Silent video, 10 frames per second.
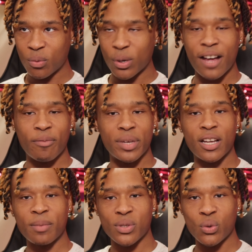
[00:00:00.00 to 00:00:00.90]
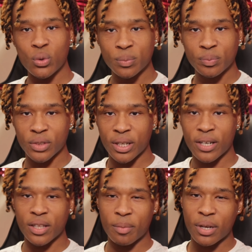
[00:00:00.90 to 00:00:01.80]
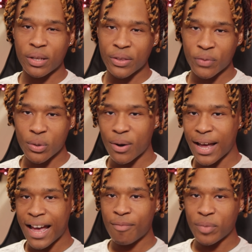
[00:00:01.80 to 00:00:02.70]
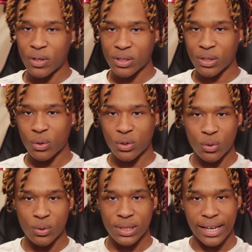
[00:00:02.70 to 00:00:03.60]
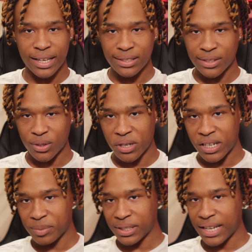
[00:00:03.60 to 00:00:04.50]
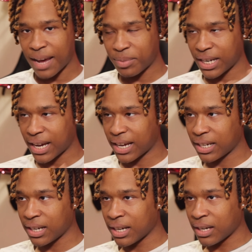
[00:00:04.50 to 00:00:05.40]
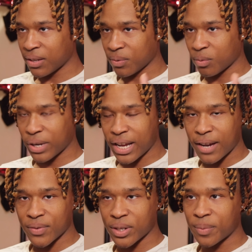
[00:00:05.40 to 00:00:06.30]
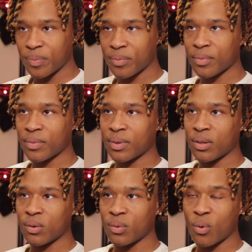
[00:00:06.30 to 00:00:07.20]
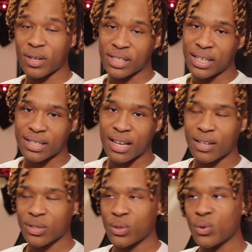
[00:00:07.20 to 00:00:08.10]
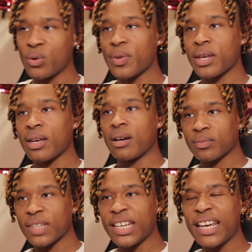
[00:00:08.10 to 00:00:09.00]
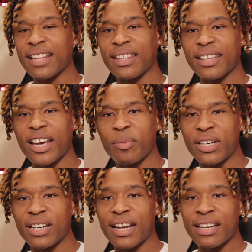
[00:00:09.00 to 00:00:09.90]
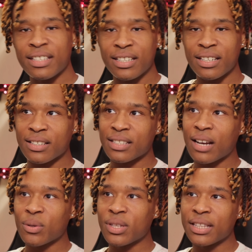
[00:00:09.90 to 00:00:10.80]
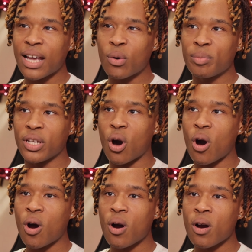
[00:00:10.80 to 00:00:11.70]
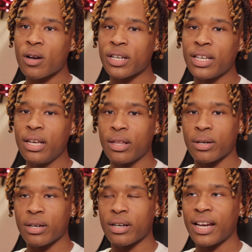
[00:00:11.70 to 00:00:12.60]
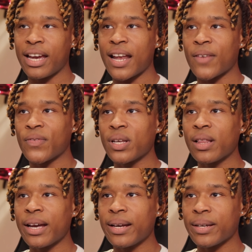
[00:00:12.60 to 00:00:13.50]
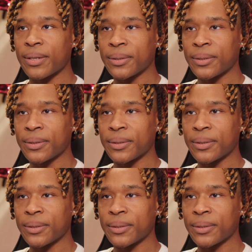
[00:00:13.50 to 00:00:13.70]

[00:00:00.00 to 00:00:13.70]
what I've been up to during the month if you don't have me on socials like Instagram, Snapchat, whatever, or TikTok too. And yeah, I think that'd be a good idea because I don't think that will be hard either. And I feel like